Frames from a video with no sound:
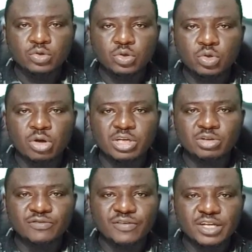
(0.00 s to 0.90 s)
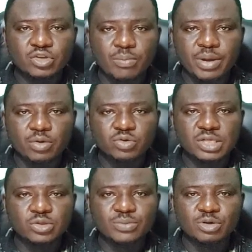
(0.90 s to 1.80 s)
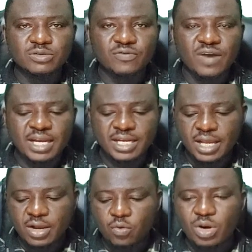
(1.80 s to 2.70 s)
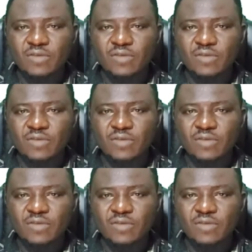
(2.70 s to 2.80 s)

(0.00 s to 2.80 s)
Also turn on the notification bell so as to be notified